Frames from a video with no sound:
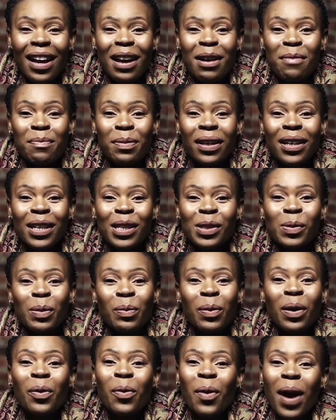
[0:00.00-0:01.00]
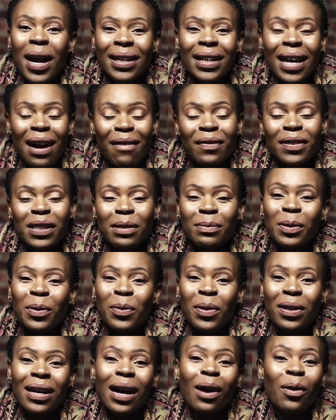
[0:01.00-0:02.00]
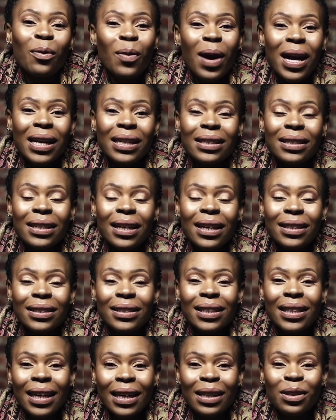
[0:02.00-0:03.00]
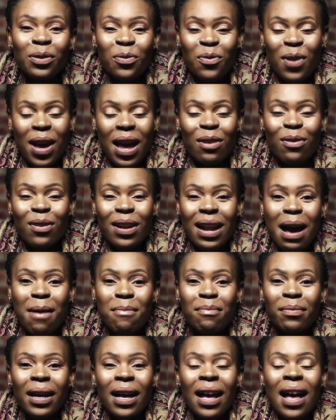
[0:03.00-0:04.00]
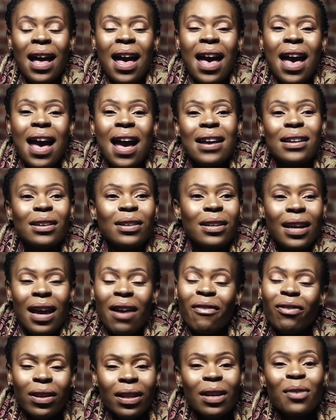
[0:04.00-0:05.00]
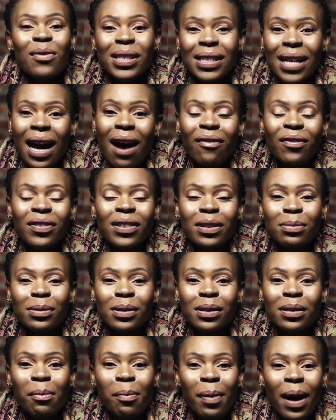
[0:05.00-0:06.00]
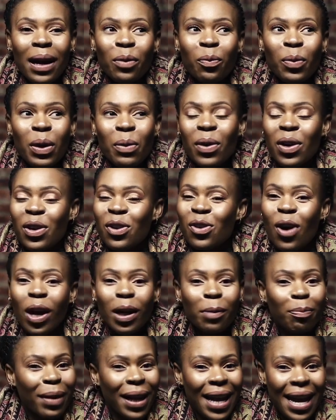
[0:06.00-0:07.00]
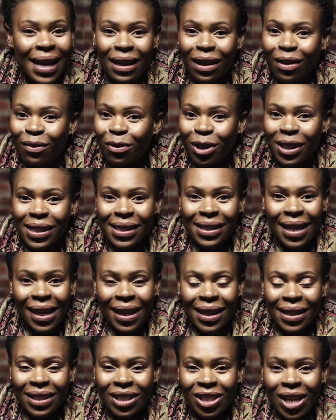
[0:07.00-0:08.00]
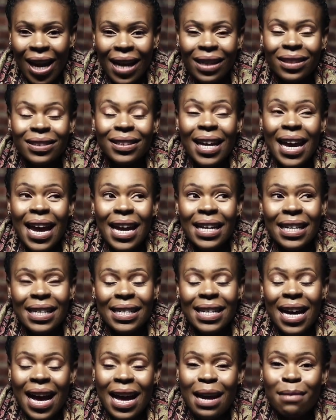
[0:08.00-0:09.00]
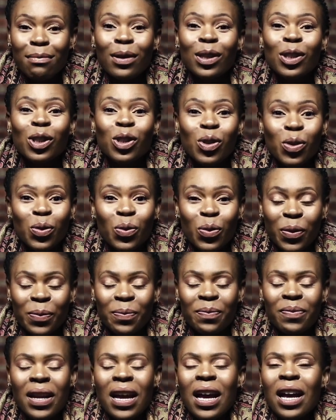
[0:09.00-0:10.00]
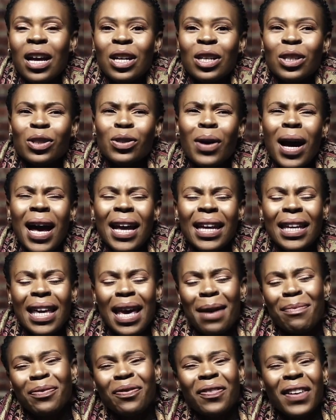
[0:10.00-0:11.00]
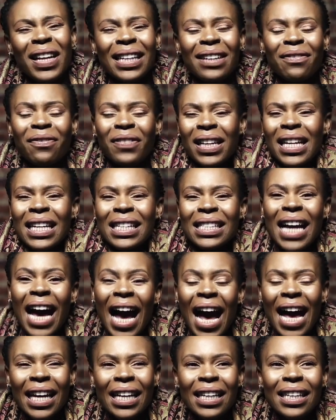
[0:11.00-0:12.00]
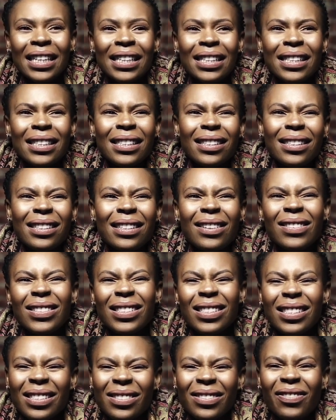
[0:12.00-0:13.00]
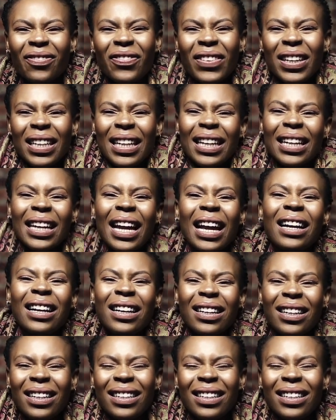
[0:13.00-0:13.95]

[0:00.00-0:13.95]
Because we were quite comfortable with our one kid, Elolam, and everything was comfortable, but we were not planning for a second child anytime soon. So I kept feeling tired, and I was just feeling like